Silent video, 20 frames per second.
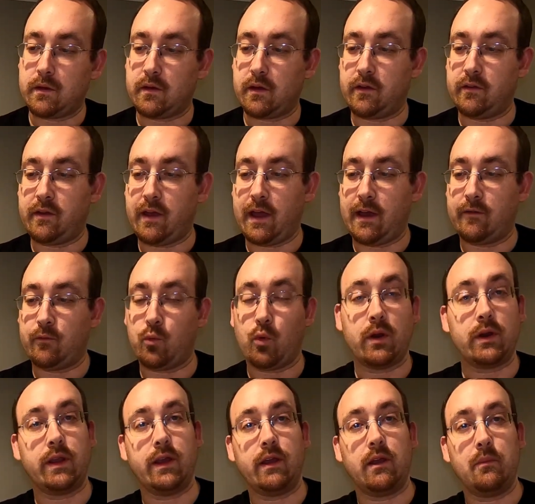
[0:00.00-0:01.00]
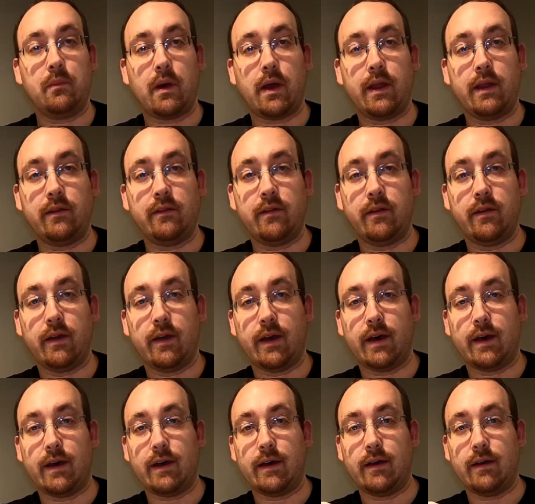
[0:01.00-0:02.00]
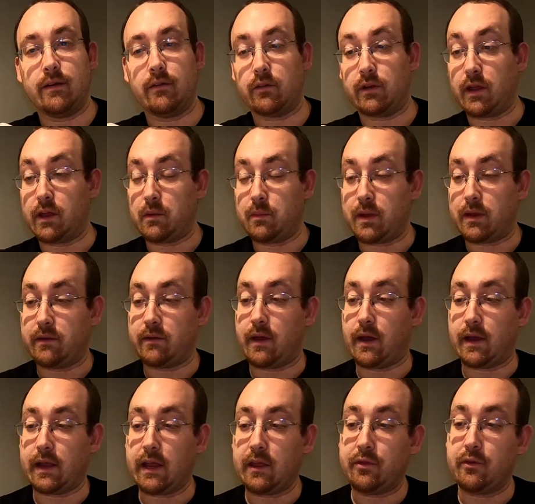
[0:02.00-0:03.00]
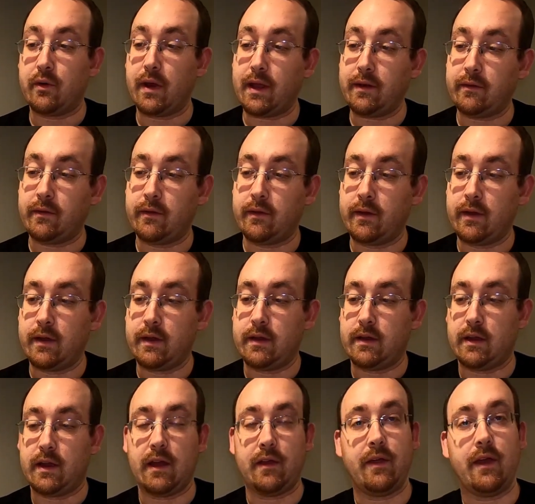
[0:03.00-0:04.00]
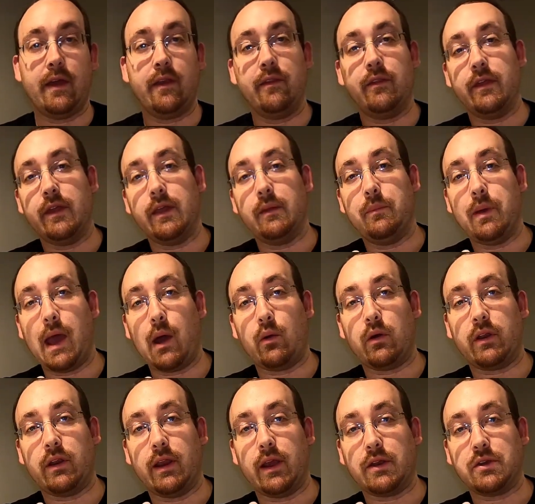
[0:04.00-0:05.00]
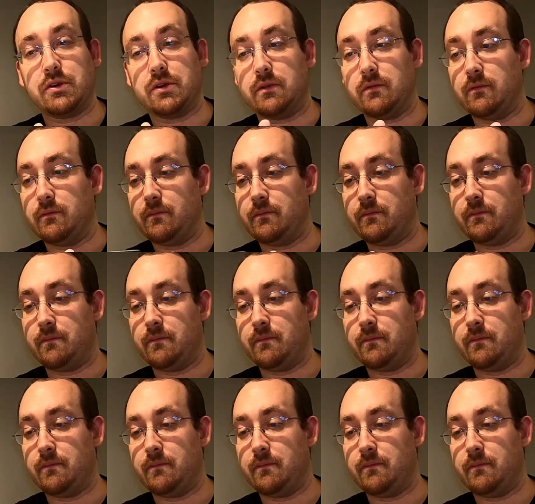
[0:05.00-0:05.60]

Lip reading: Does have 1 gigabyte or gigabit Ethernet, and then the power connection.